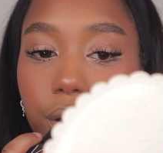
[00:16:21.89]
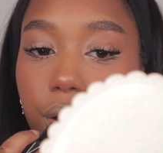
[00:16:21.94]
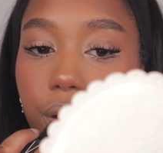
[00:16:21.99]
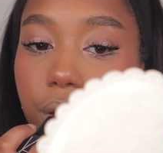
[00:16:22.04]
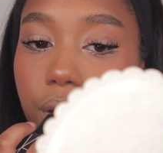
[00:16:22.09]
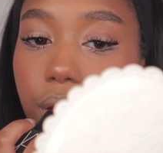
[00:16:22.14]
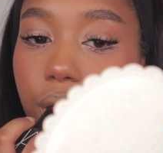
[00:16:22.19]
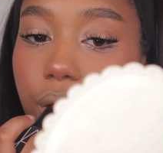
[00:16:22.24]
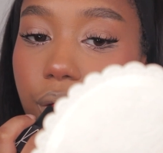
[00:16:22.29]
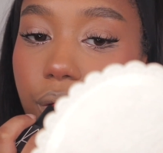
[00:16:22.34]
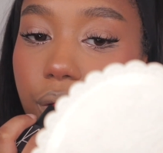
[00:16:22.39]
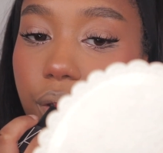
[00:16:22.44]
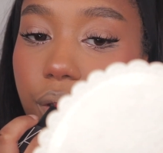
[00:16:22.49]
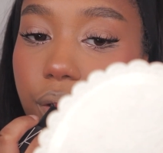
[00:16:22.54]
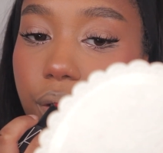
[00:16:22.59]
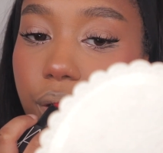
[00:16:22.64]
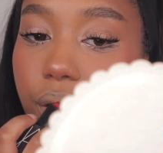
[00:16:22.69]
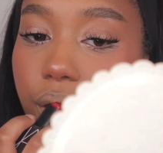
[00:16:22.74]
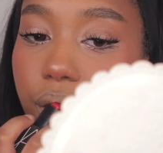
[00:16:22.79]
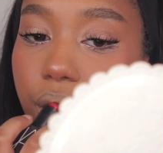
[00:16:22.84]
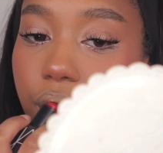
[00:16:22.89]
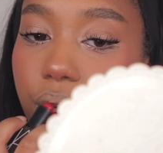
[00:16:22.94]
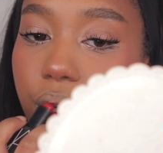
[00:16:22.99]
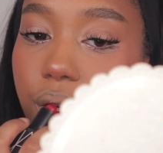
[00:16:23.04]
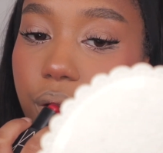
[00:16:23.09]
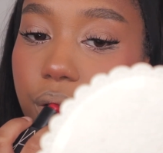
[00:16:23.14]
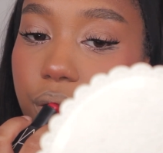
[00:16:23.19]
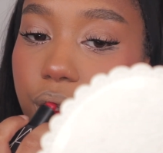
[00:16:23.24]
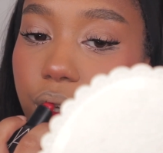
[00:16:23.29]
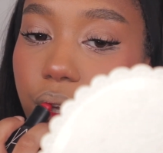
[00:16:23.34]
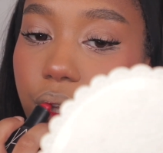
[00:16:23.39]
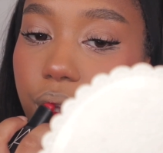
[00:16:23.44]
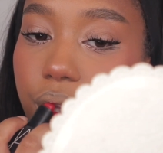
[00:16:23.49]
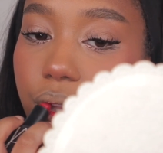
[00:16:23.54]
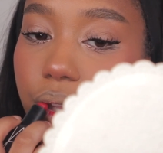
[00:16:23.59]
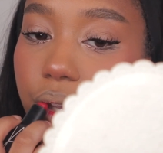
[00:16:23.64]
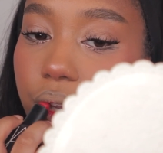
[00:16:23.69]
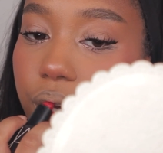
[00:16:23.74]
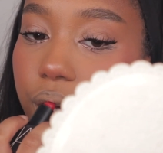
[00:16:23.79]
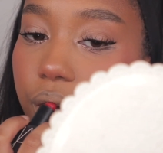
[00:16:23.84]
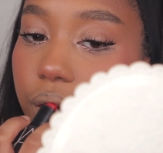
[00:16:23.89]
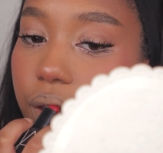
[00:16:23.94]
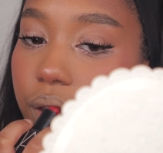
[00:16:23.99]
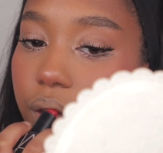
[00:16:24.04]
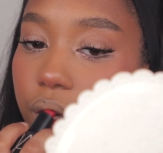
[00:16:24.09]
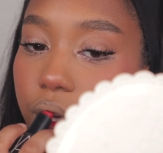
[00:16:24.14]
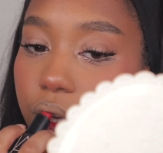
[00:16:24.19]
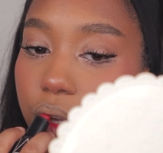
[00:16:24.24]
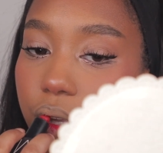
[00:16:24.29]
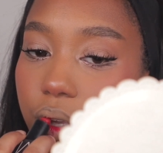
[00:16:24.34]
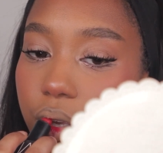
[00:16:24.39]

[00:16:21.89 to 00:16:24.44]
And then for the top, same thing,